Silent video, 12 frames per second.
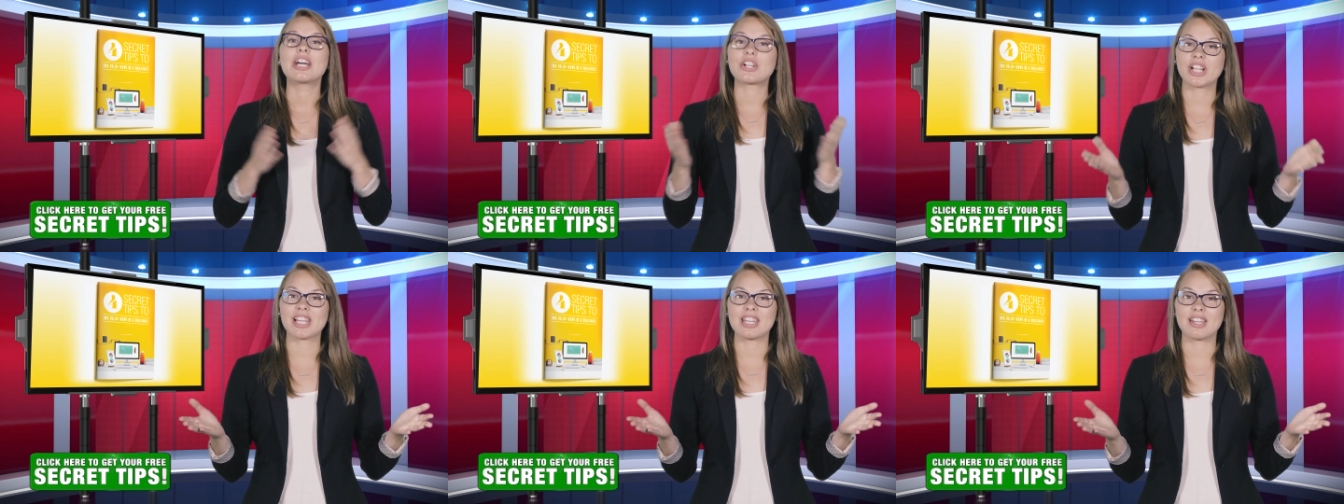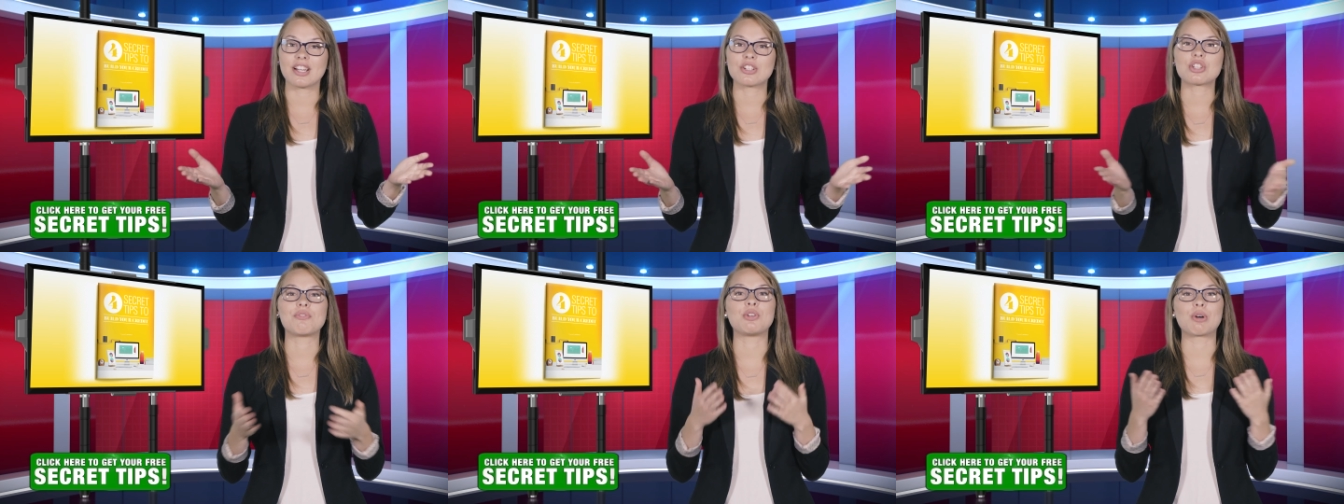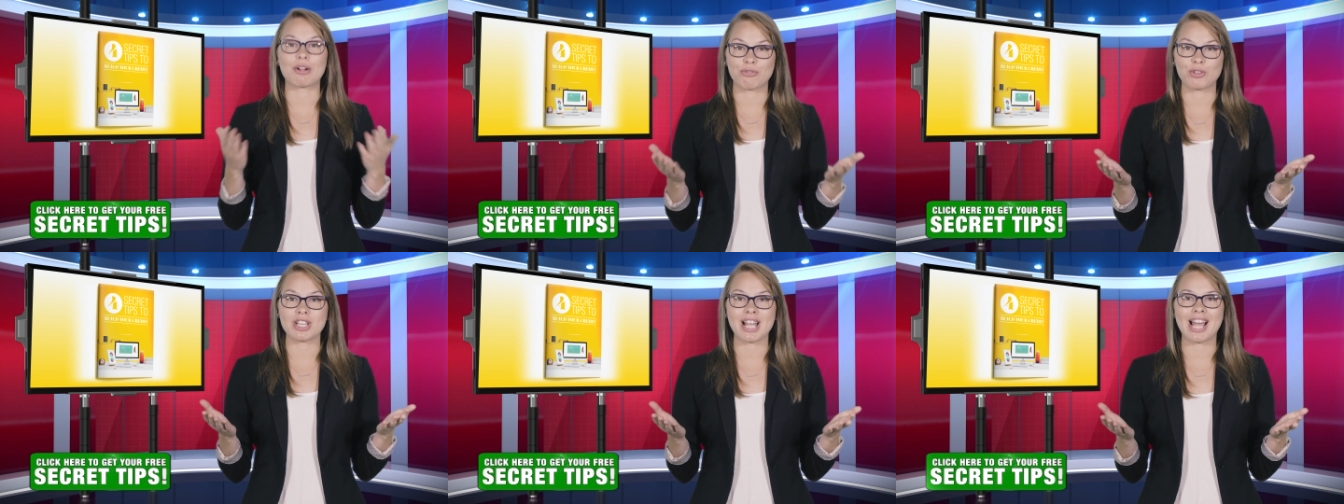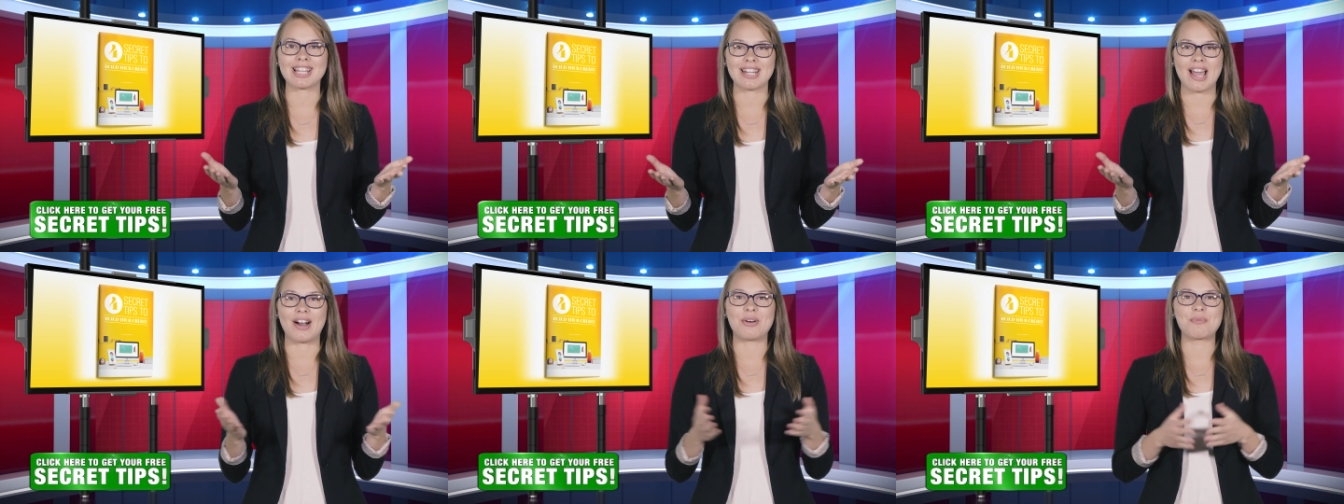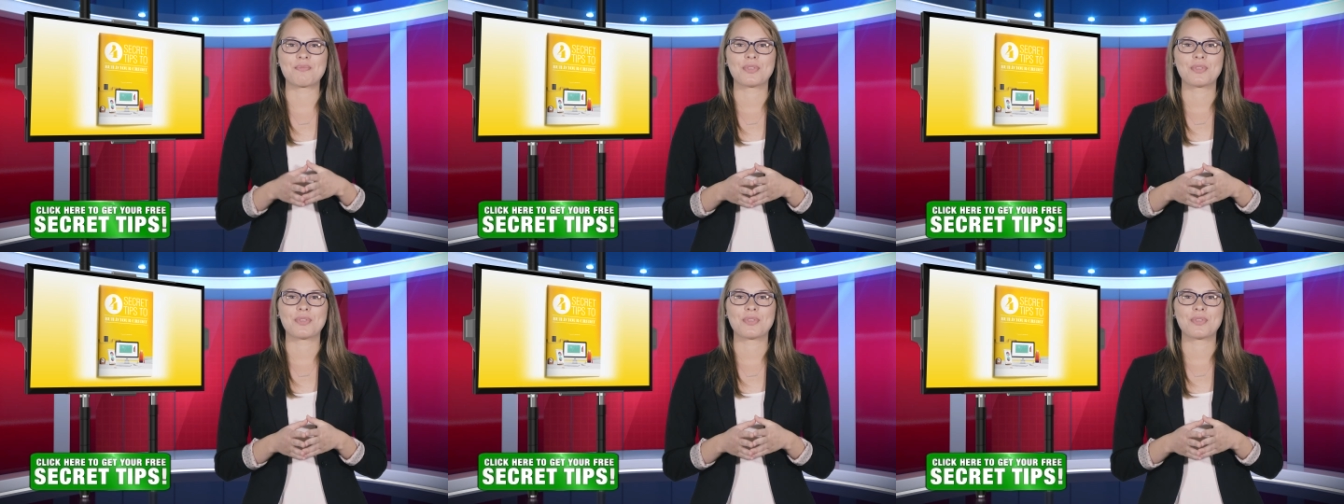Click here to view our free guide now.